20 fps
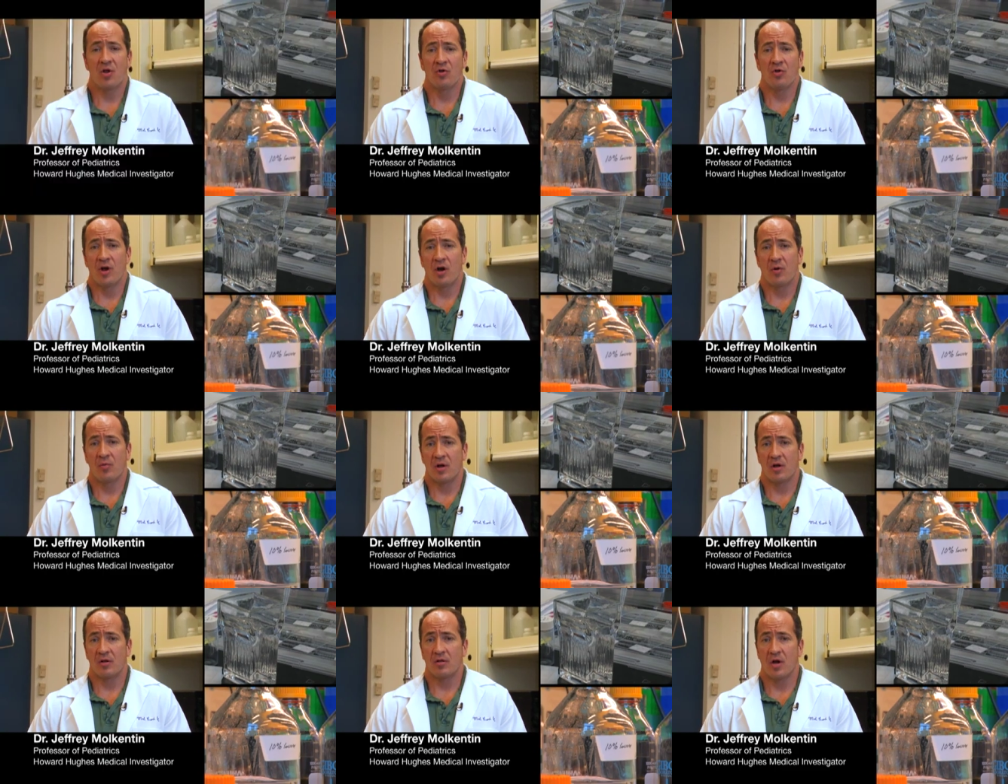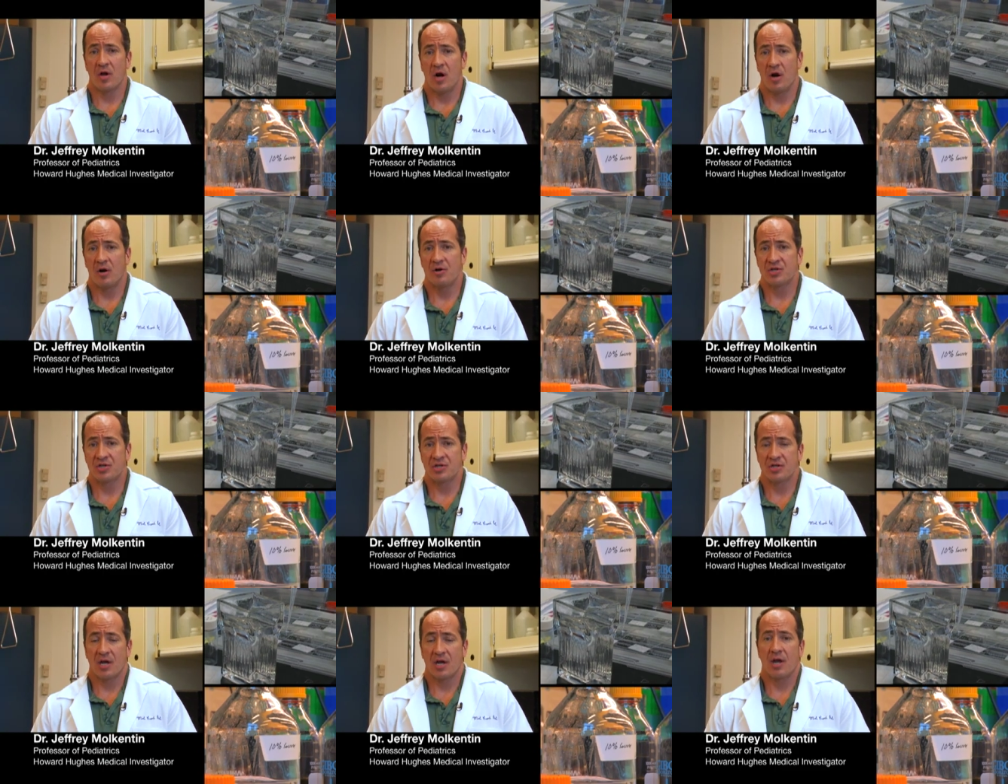only are we a large
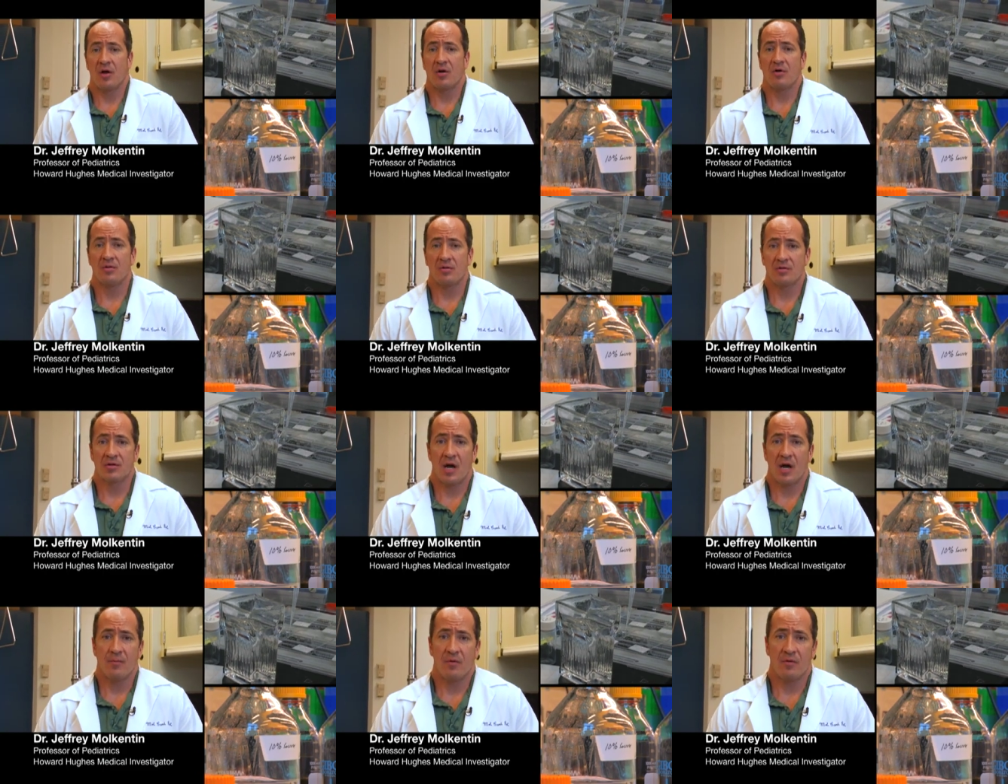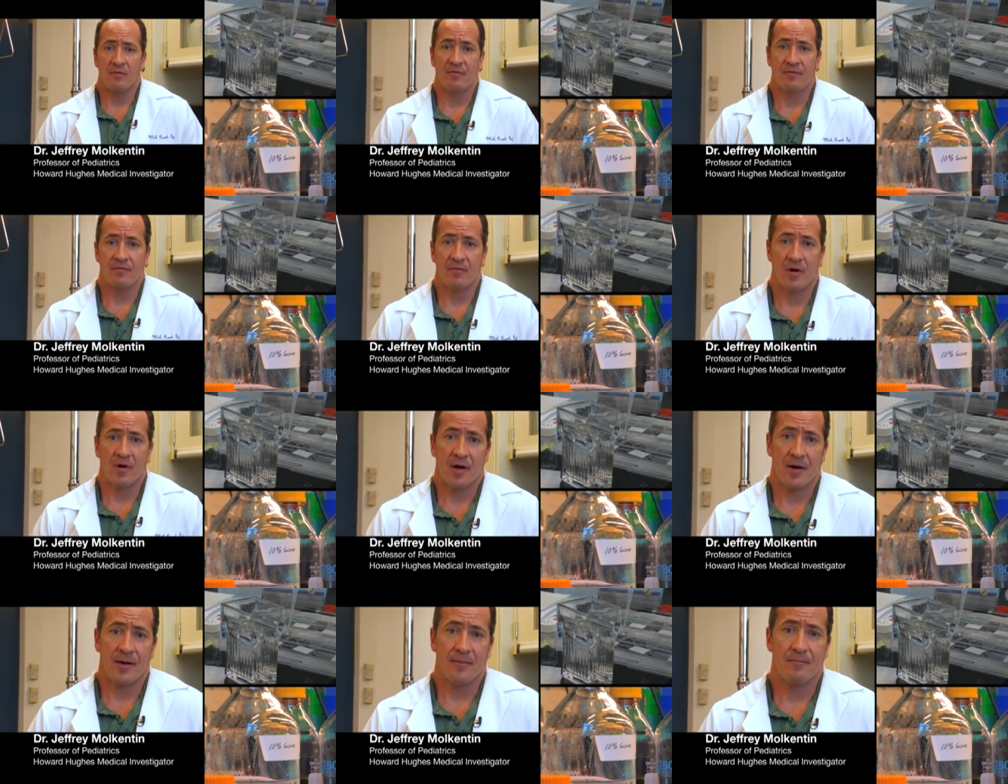scale type of
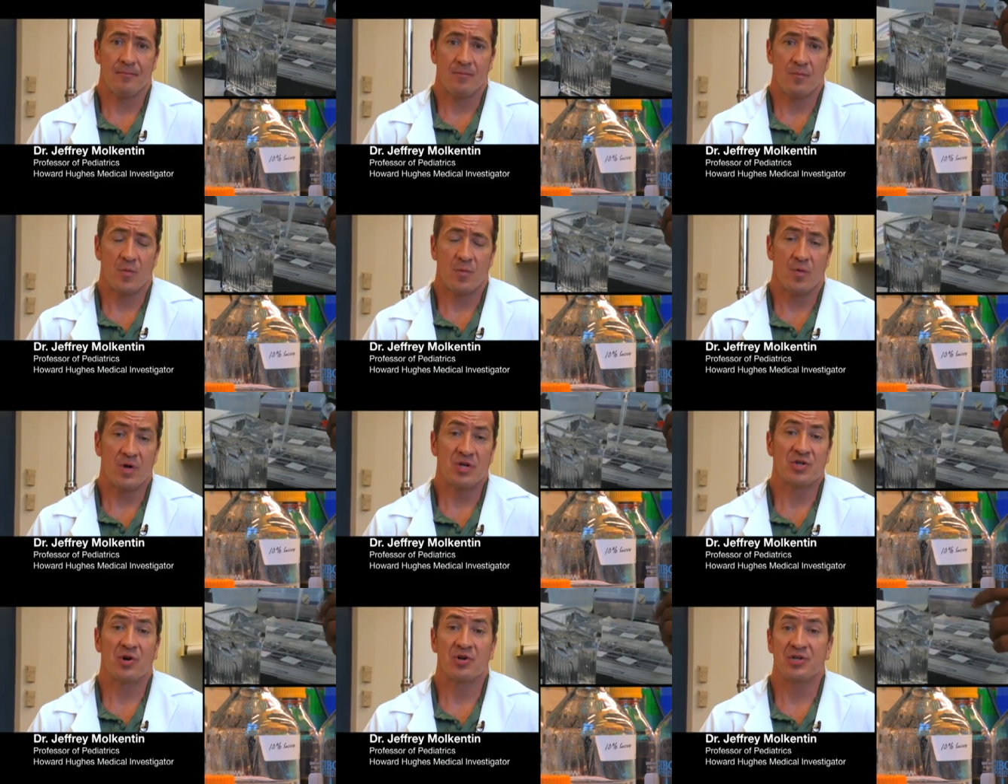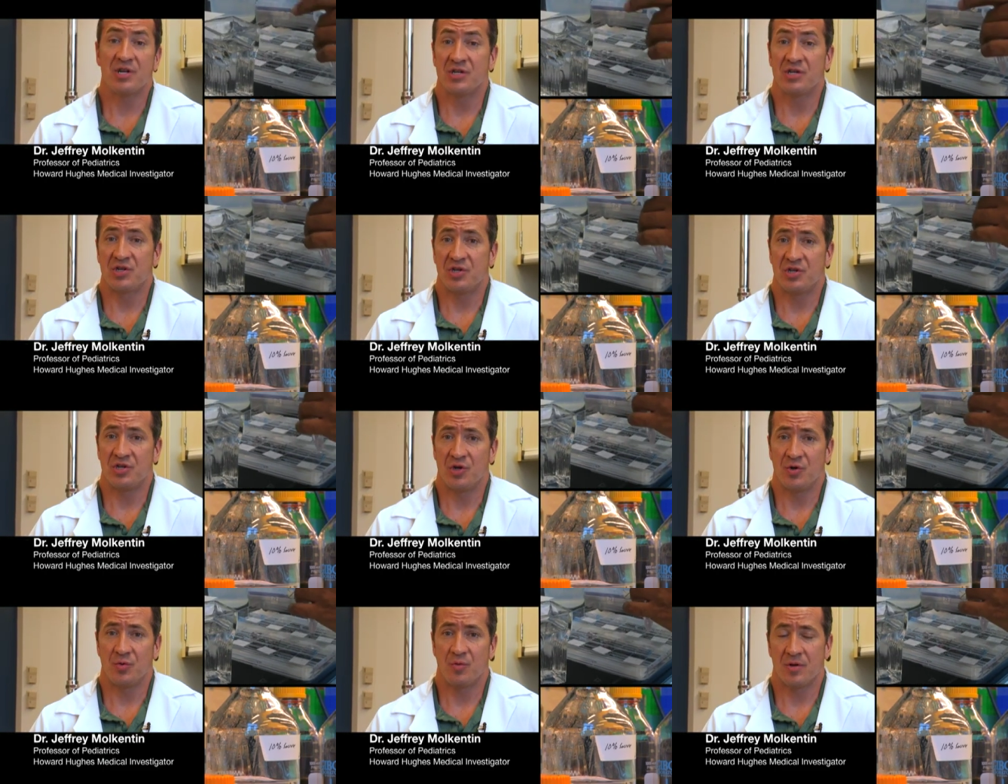uh, research
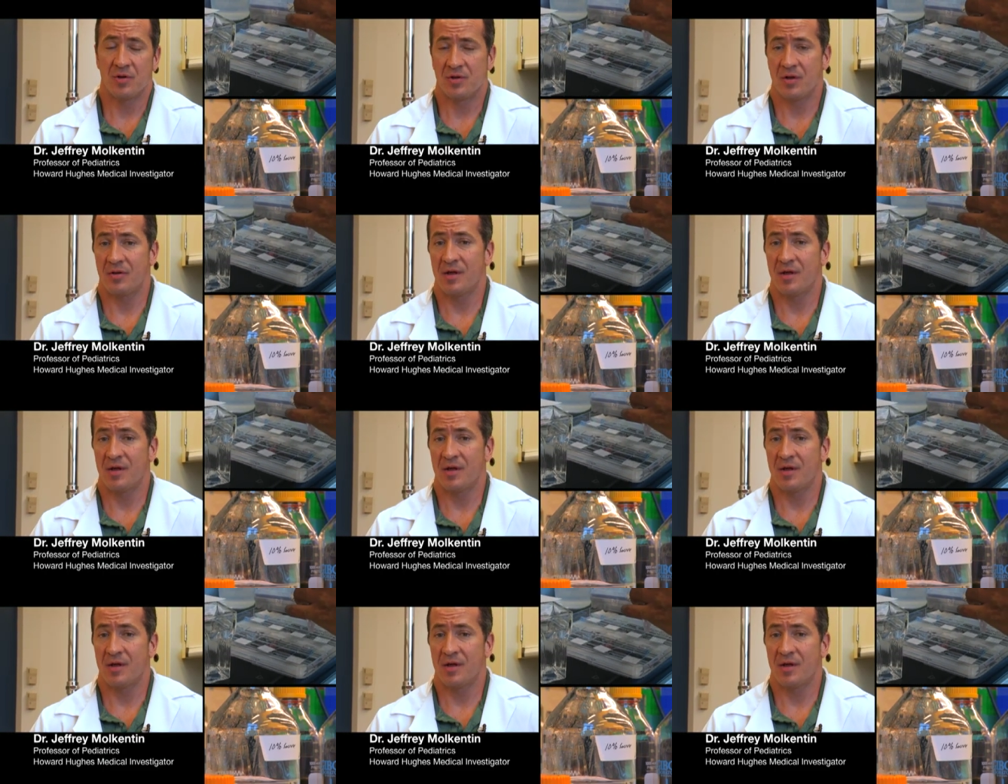institute with the